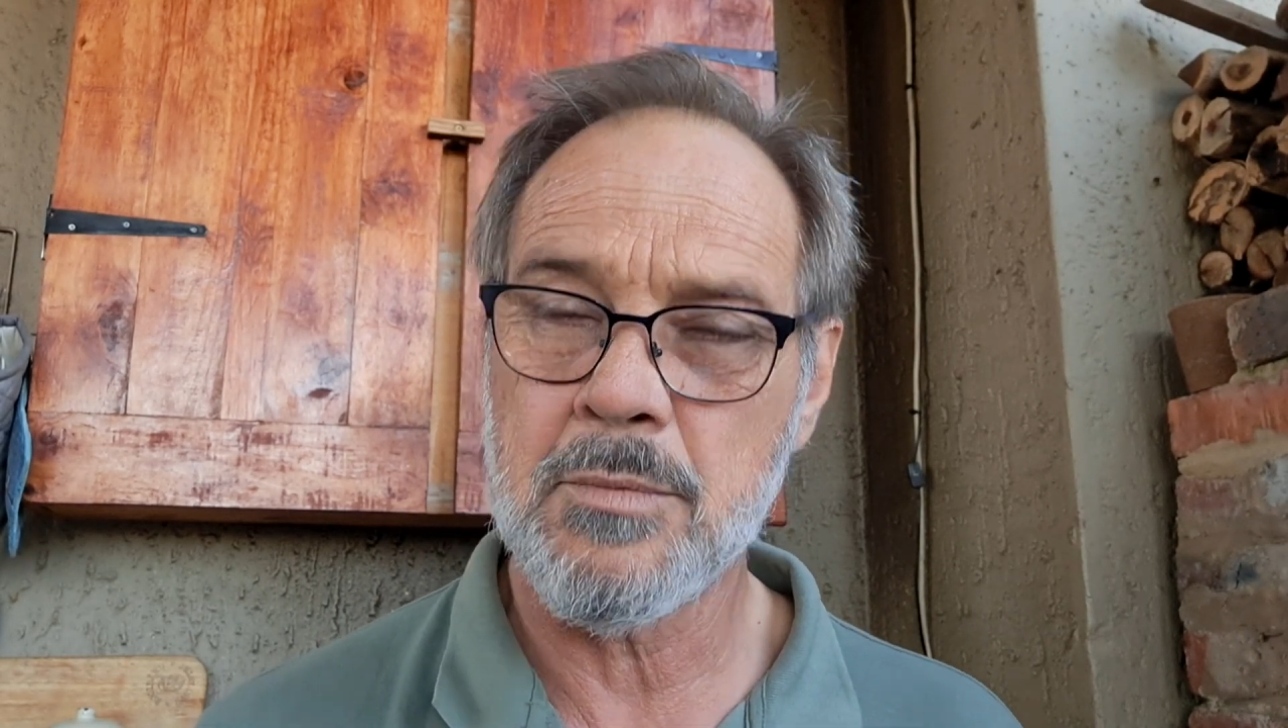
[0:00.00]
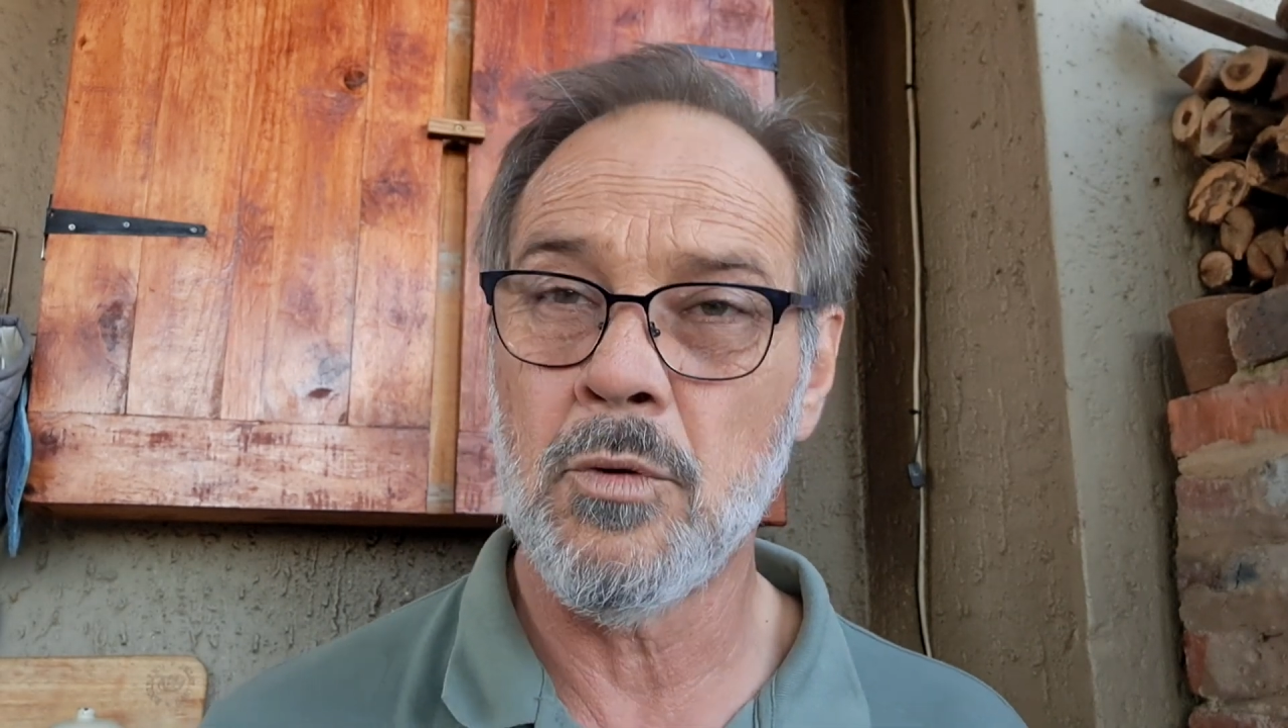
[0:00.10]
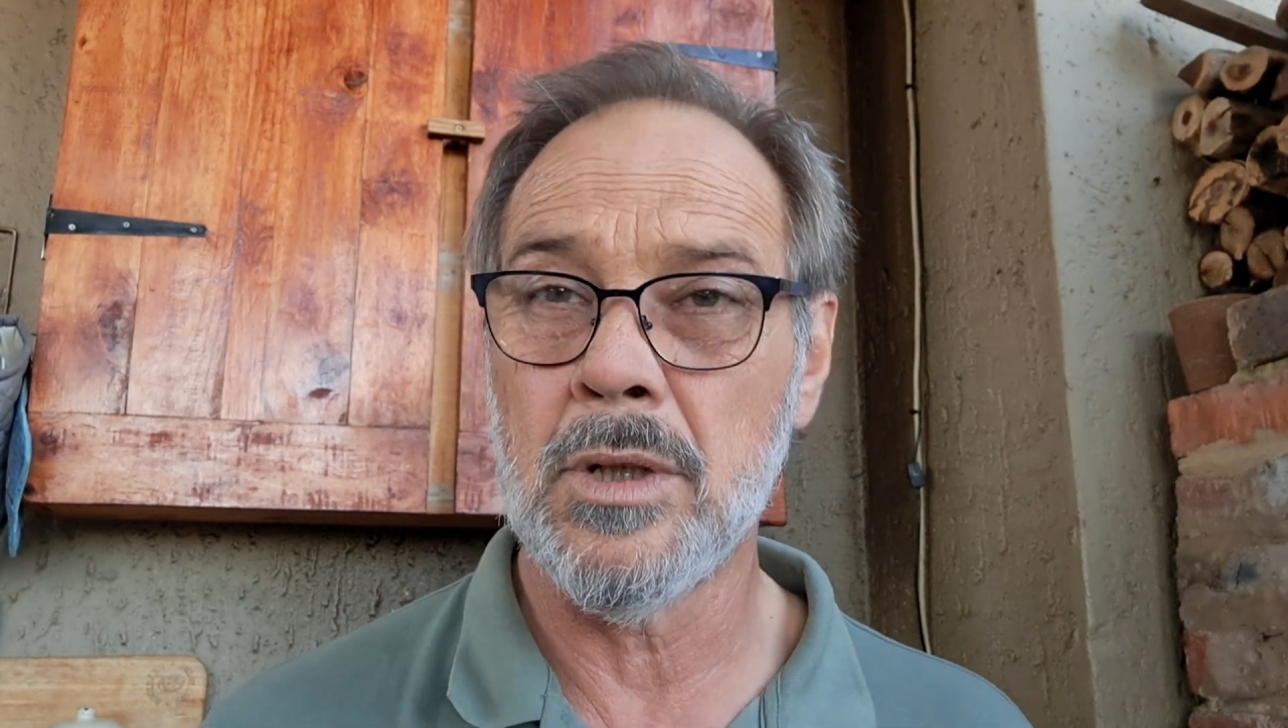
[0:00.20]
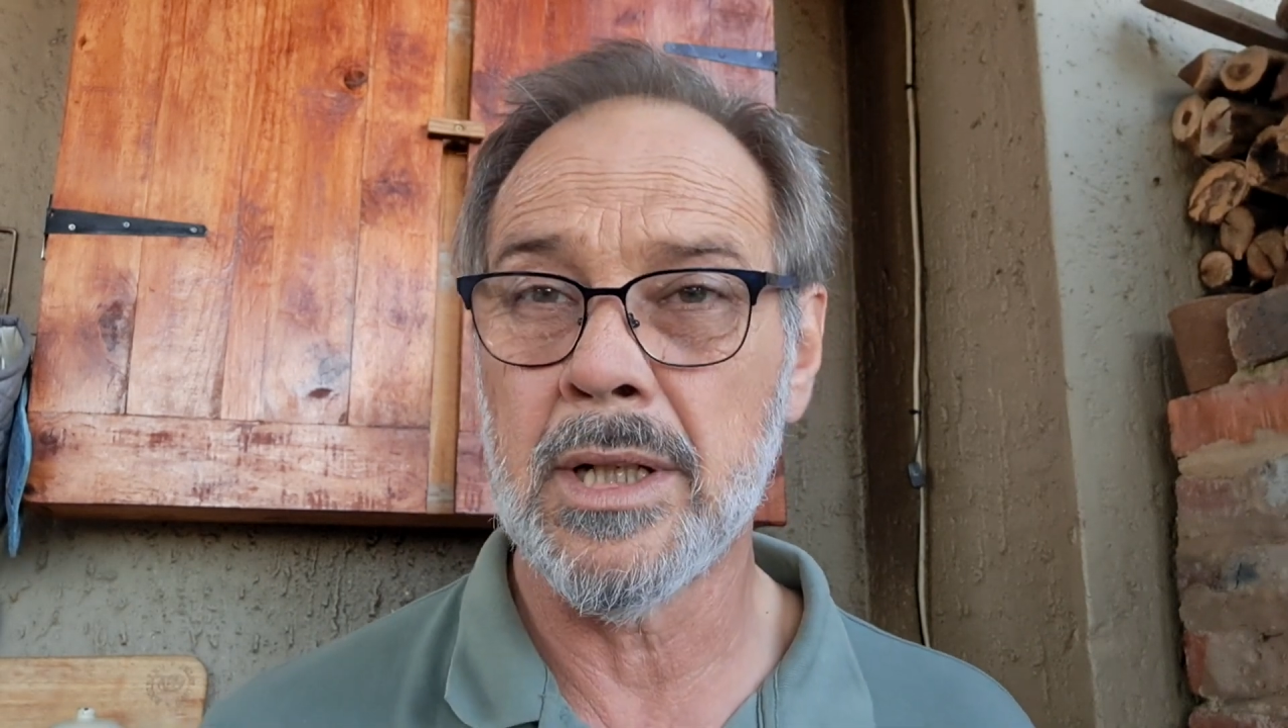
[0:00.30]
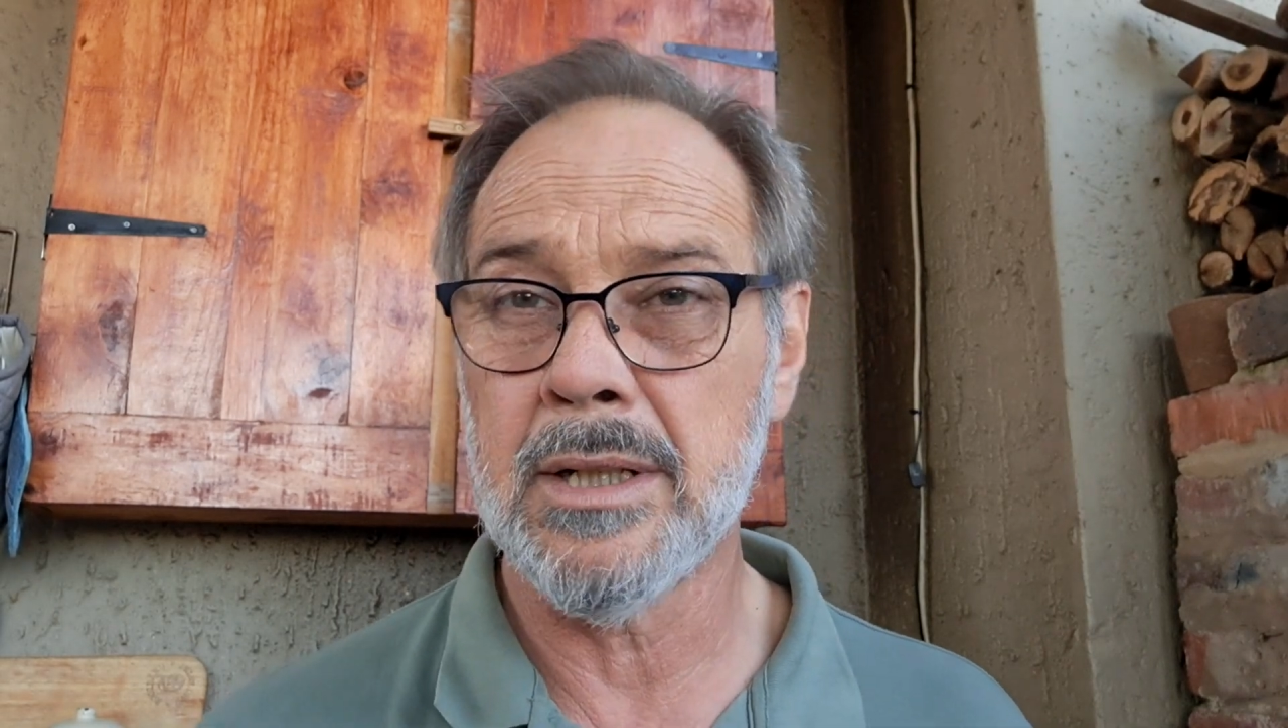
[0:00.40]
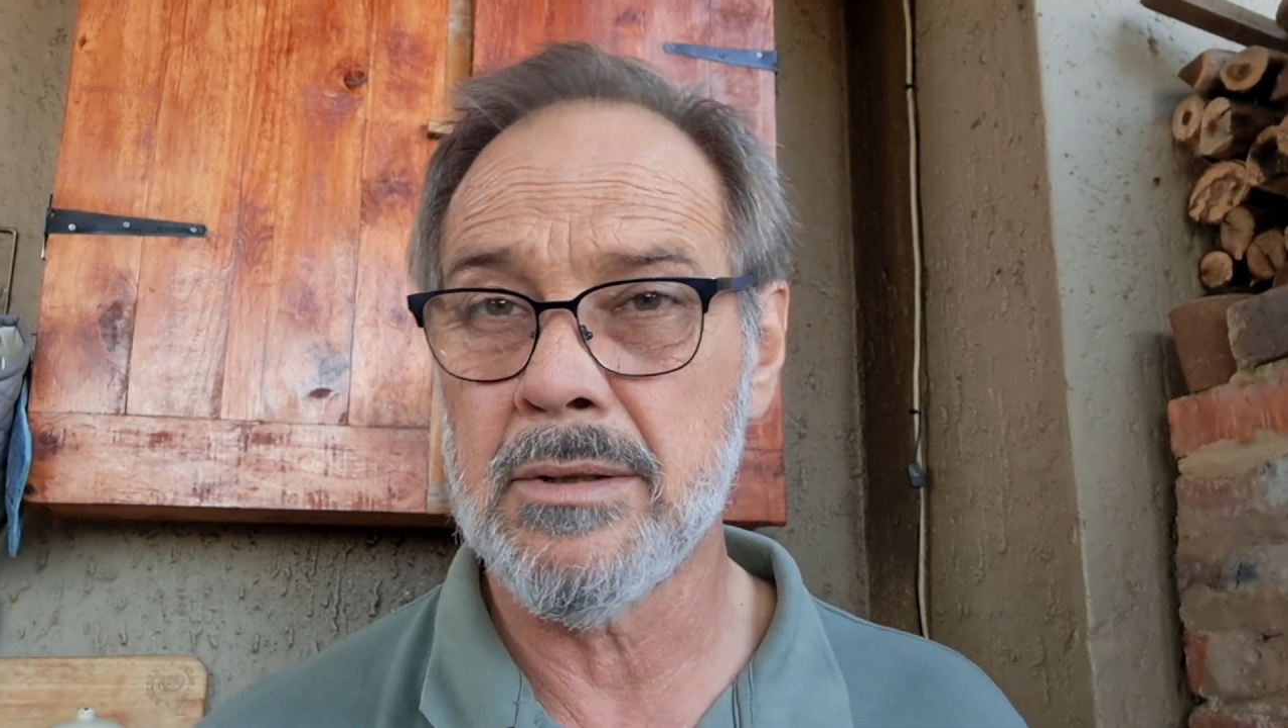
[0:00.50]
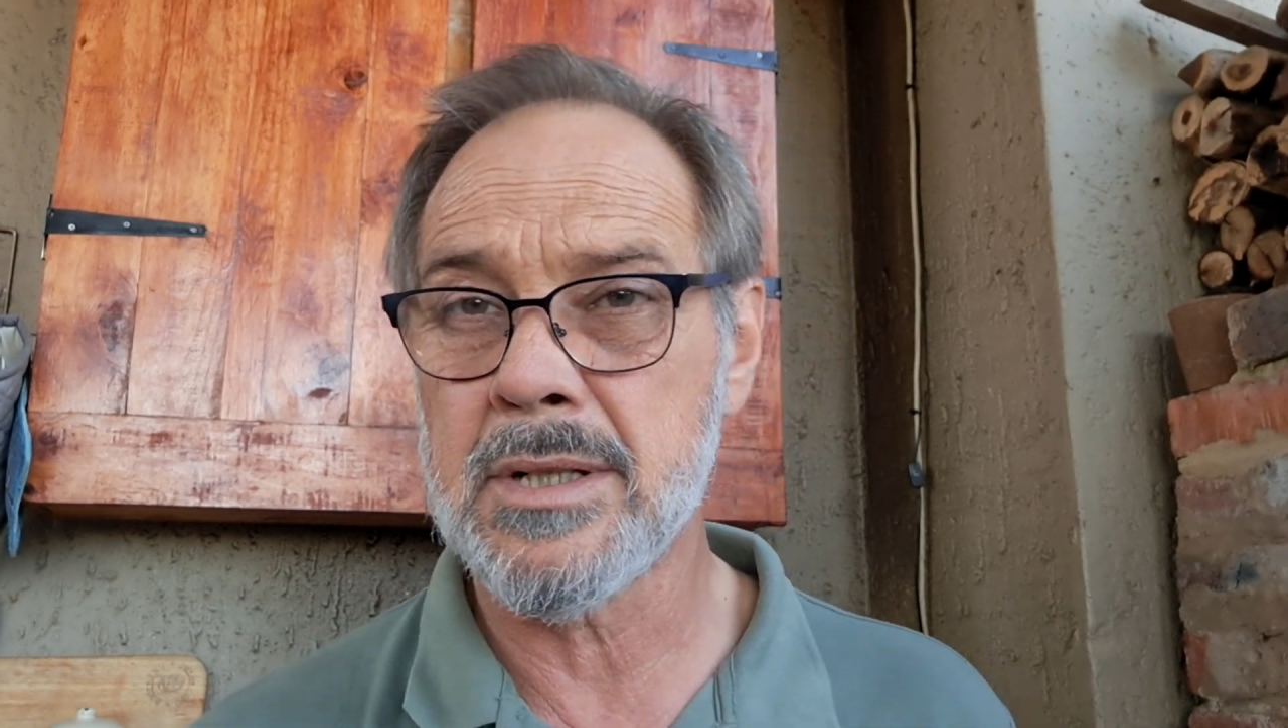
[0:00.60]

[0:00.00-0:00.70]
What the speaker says: more like your